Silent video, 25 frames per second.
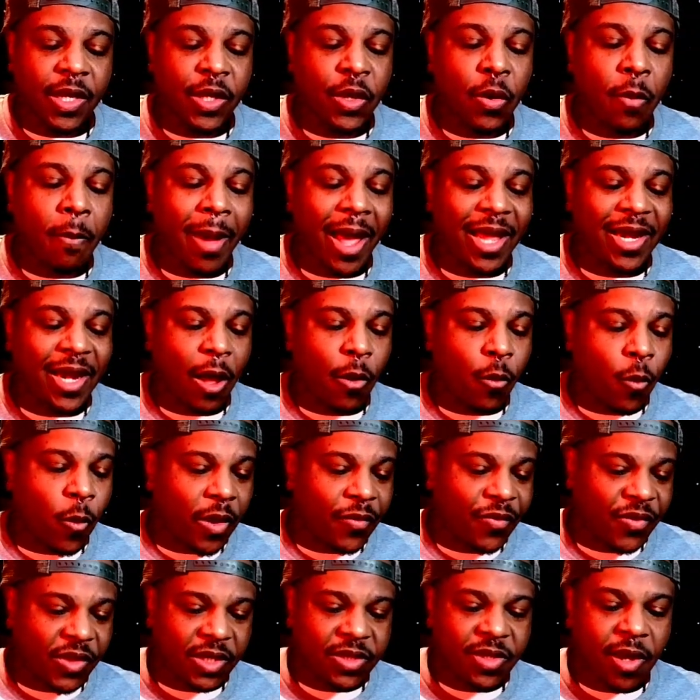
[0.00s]
you might not
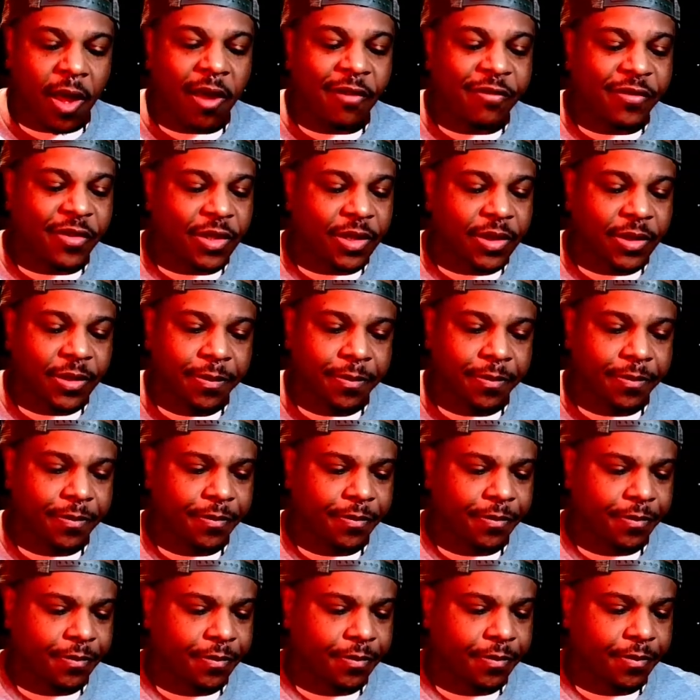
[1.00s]
want this offer,
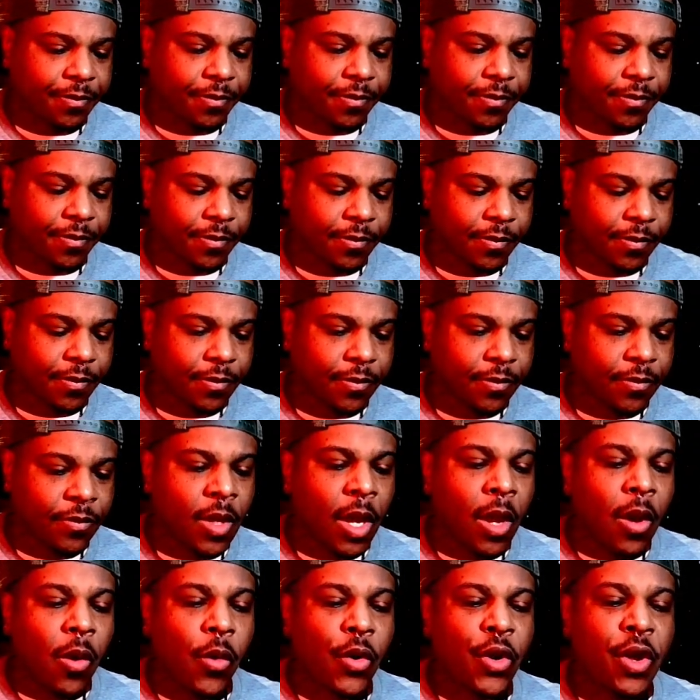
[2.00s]

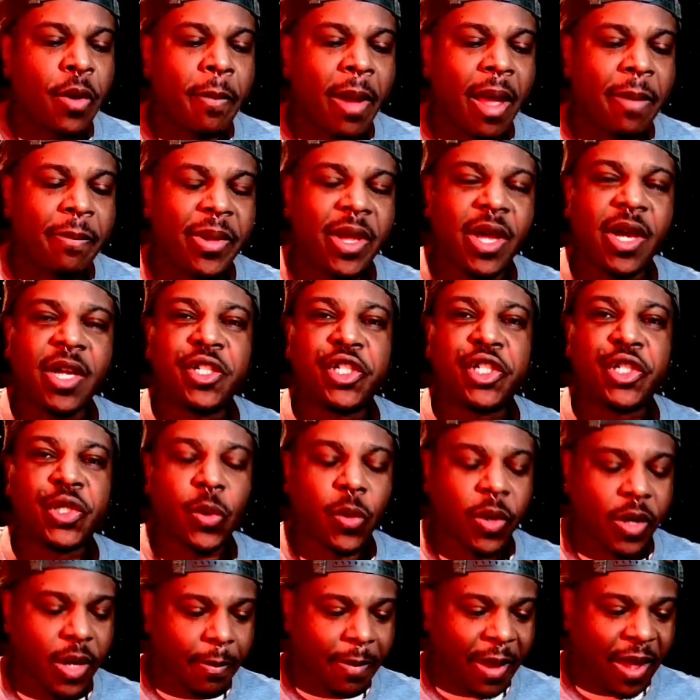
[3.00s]
or you might be
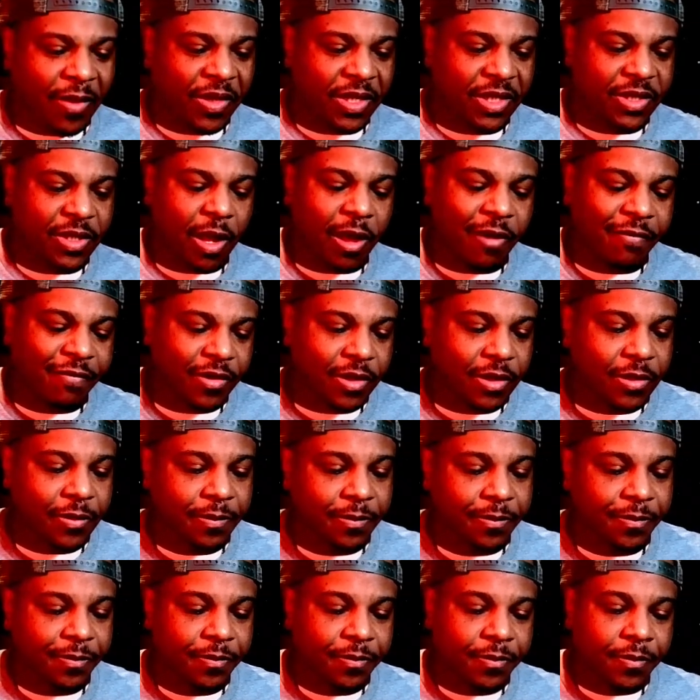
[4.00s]
unsure about this offer.
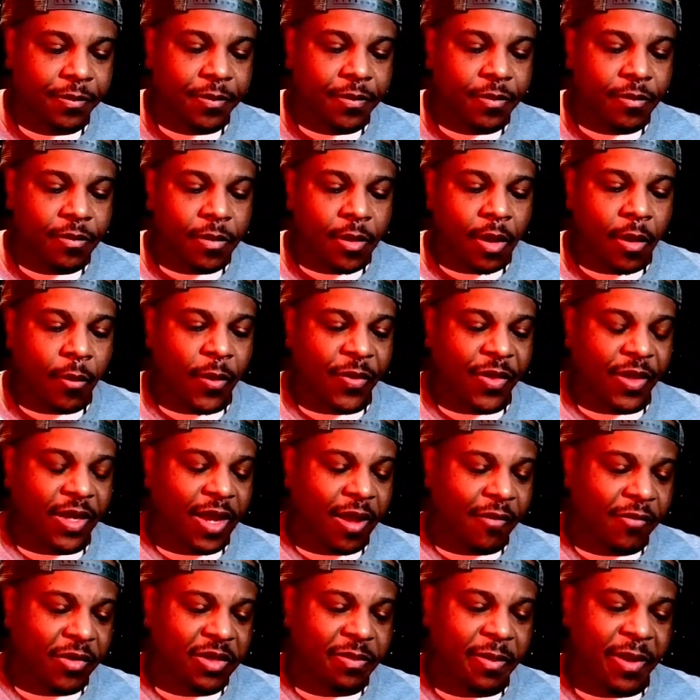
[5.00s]
With the
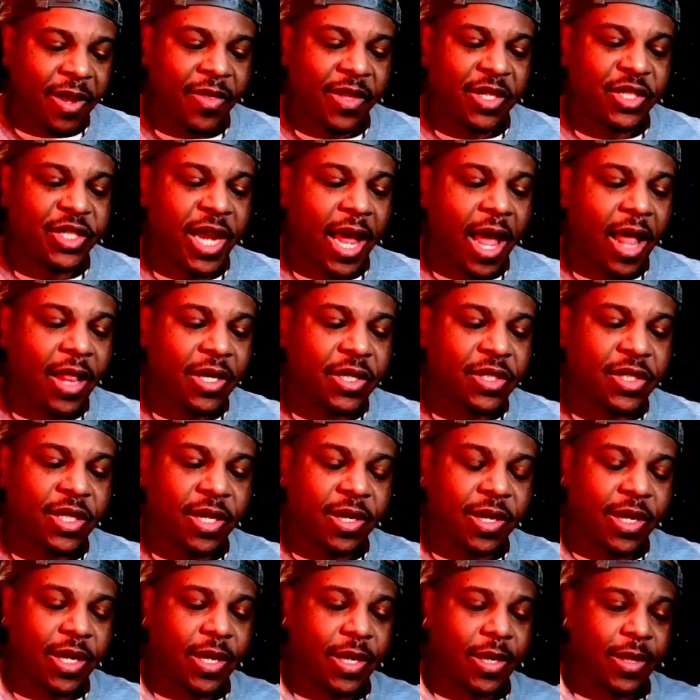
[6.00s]
Lovers being the challenge,
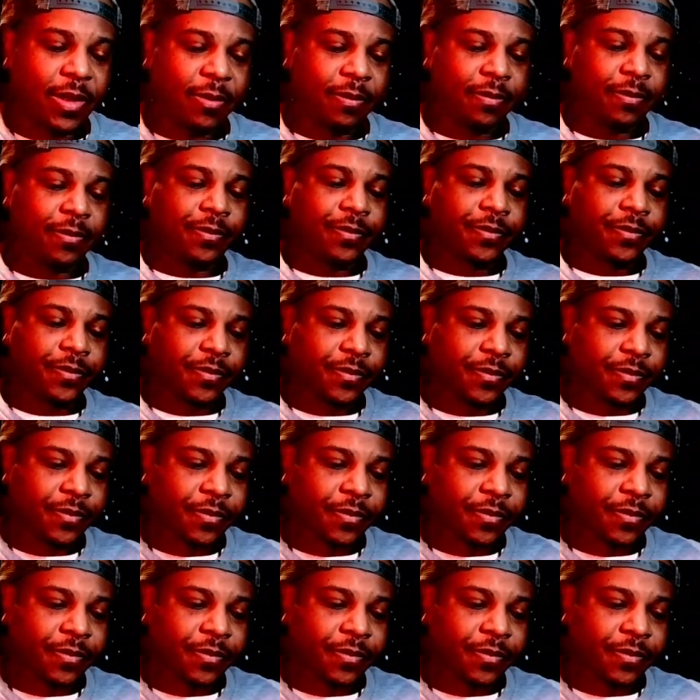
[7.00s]
um,